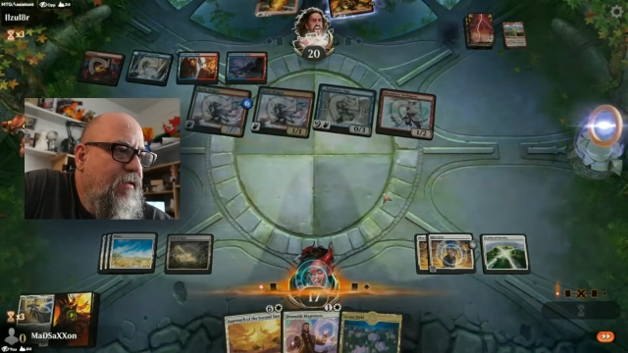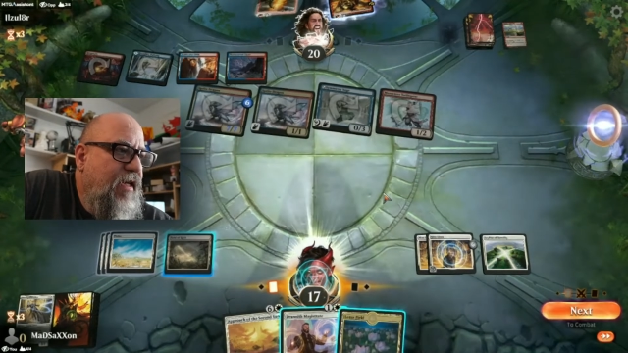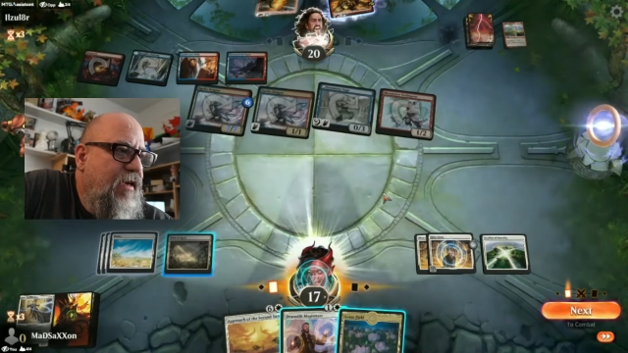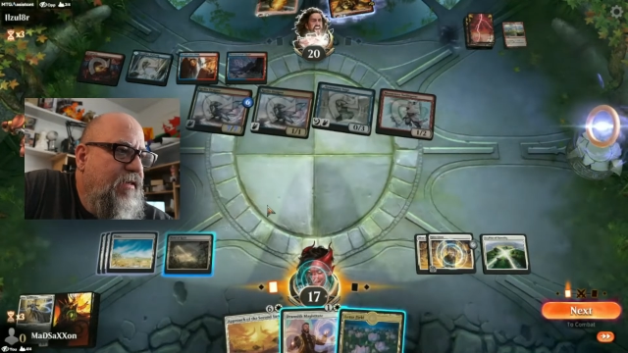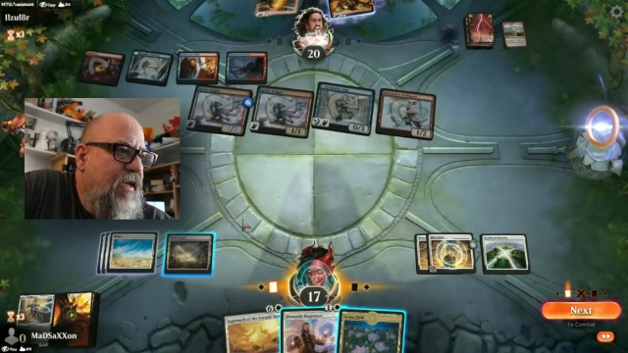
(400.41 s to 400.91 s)

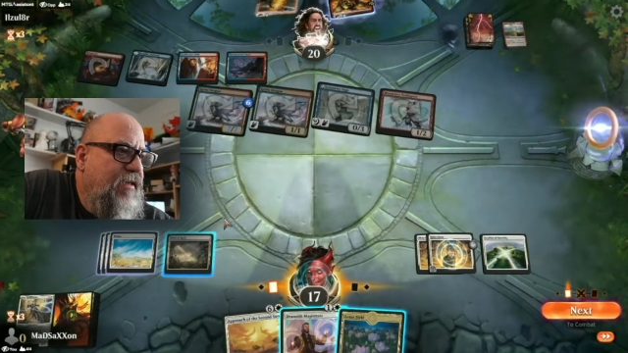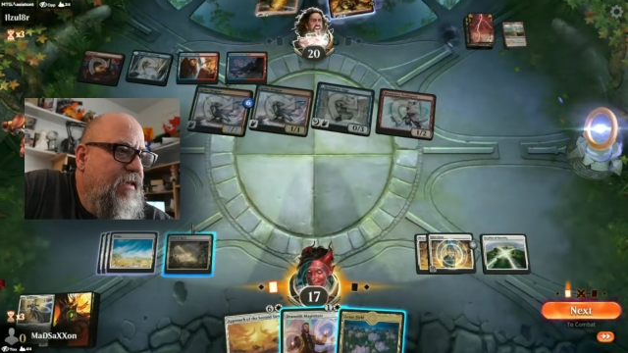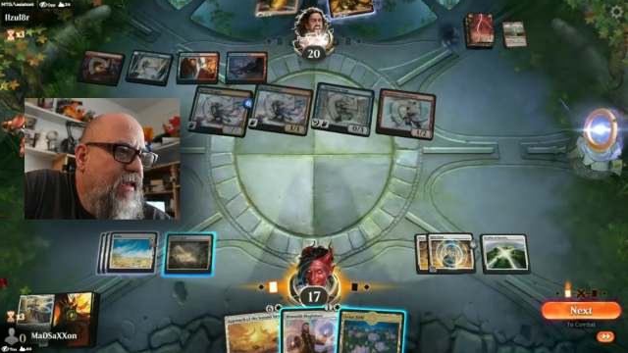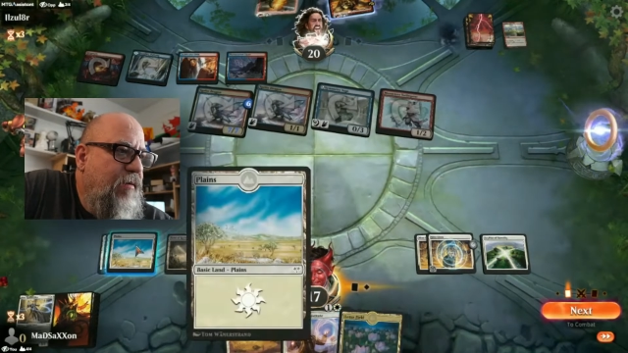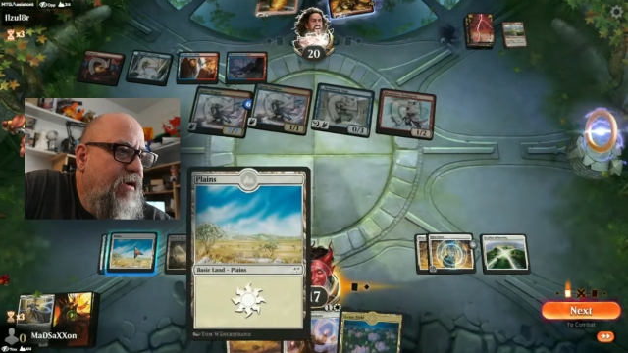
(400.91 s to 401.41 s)
That is not
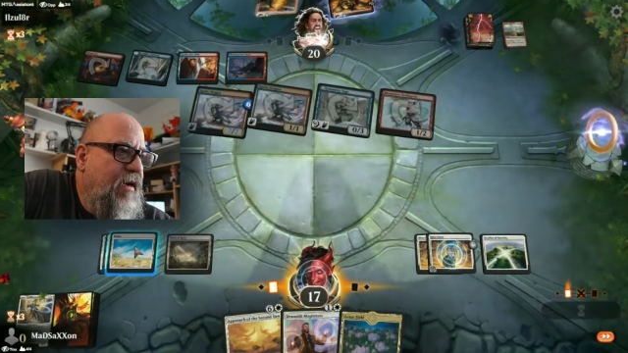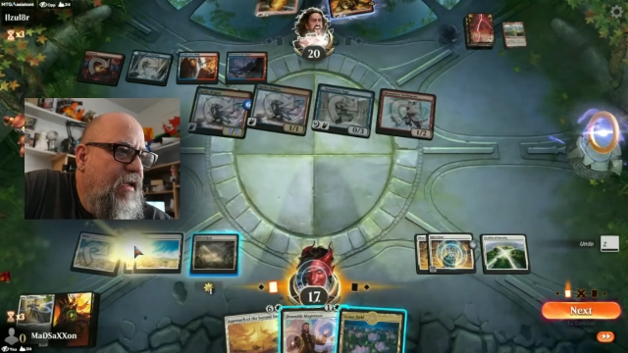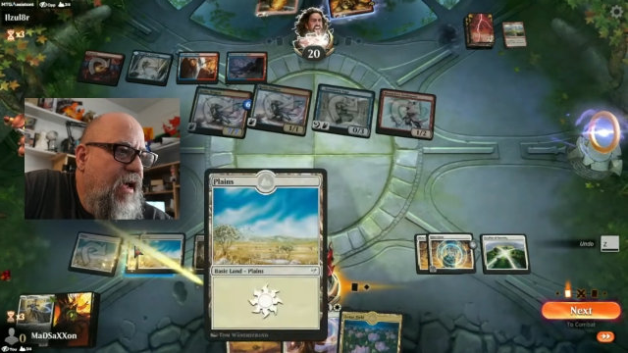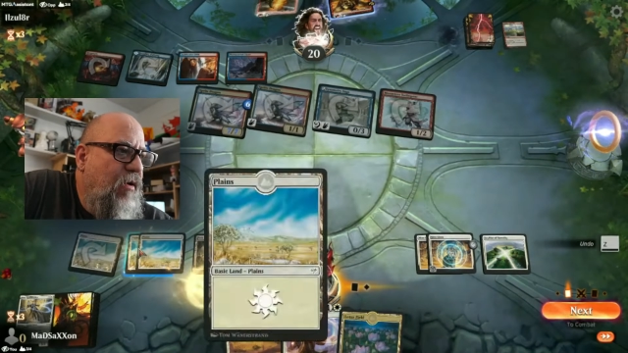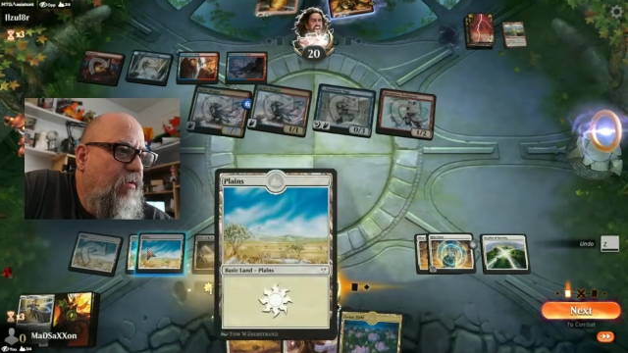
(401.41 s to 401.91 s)

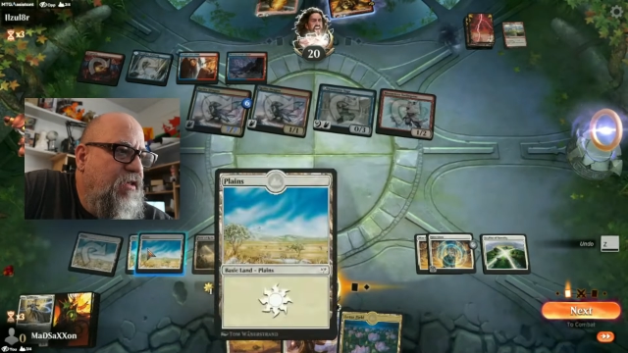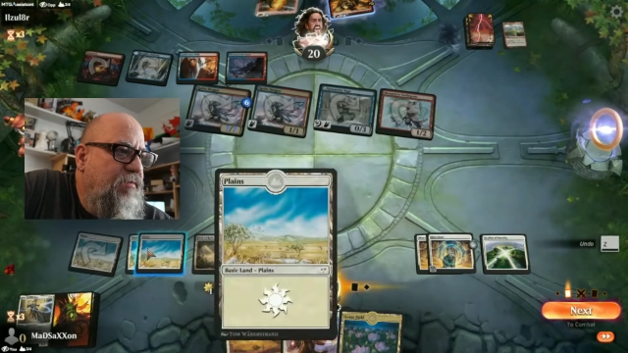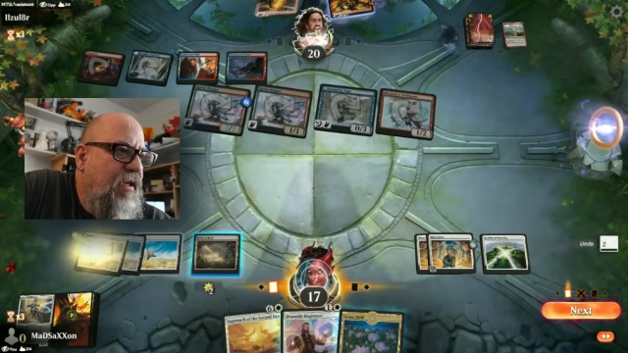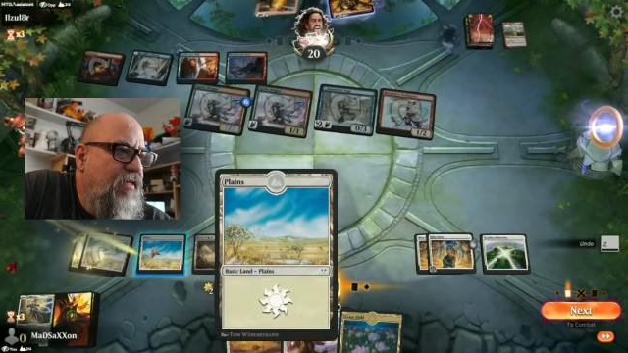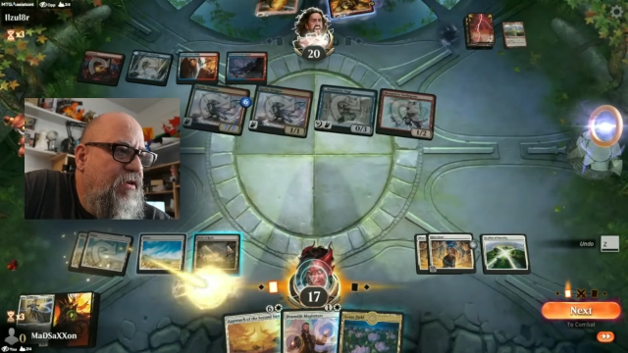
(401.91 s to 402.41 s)
Solemnity. I will
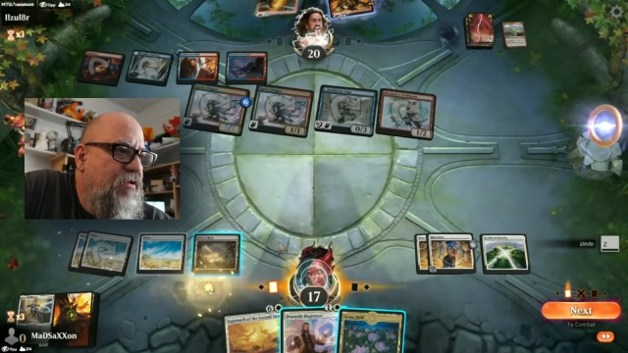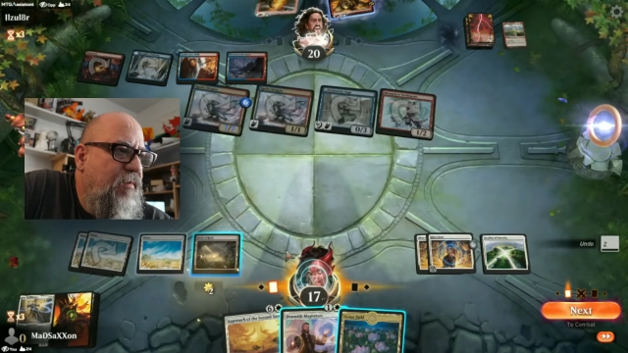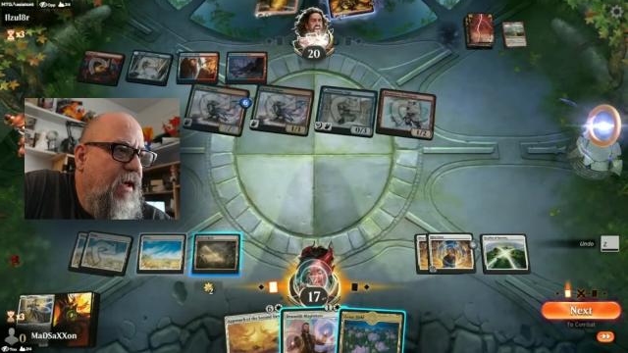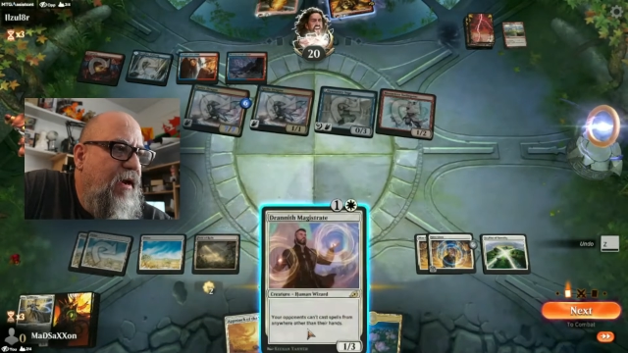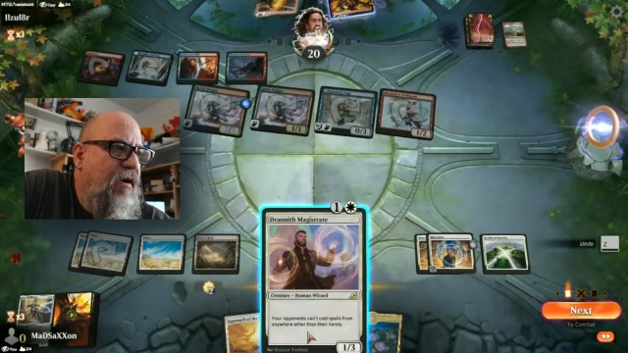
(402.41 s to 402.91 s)
spend the 2
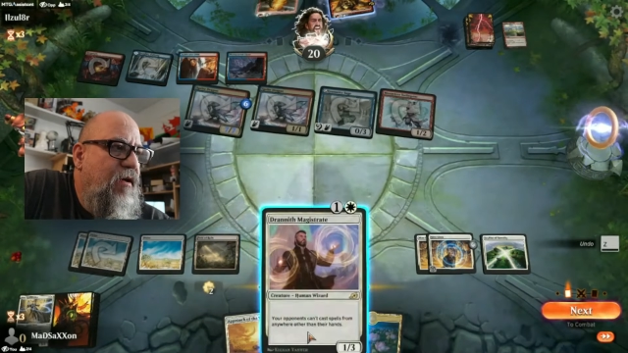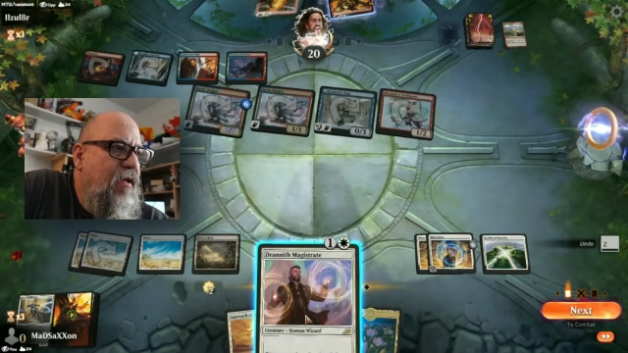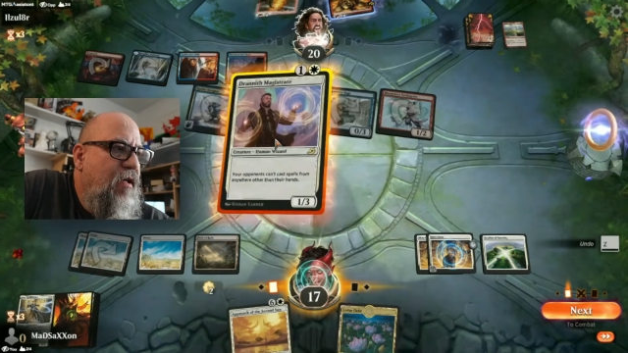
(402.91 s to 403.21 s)
mana.